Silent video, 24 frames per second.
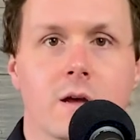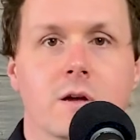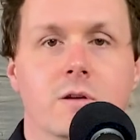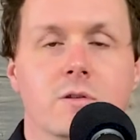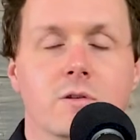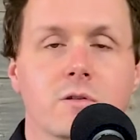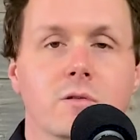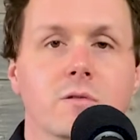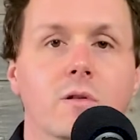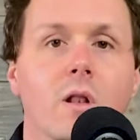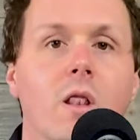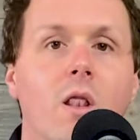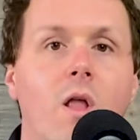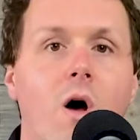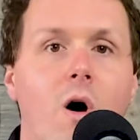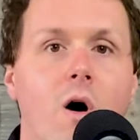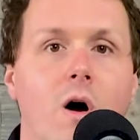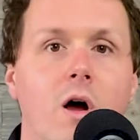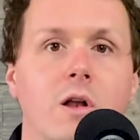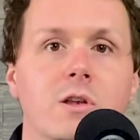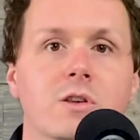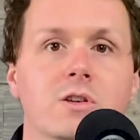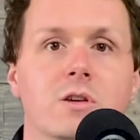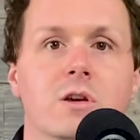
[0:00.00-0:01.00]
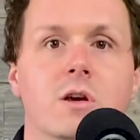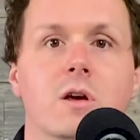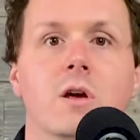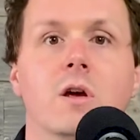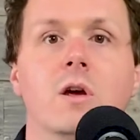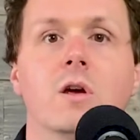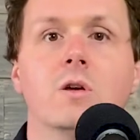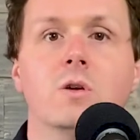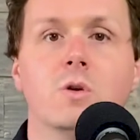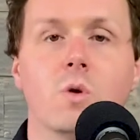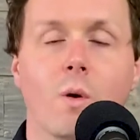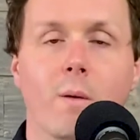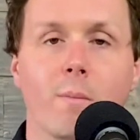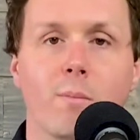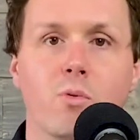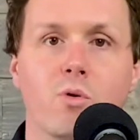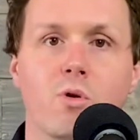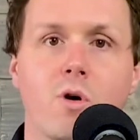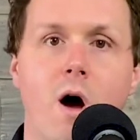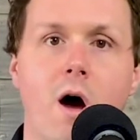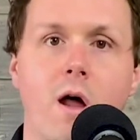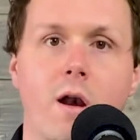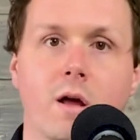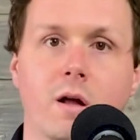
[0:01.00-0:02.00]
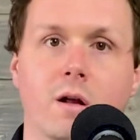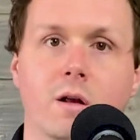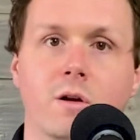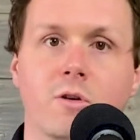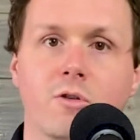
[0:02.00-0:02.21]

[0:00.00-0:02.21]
to launch your product.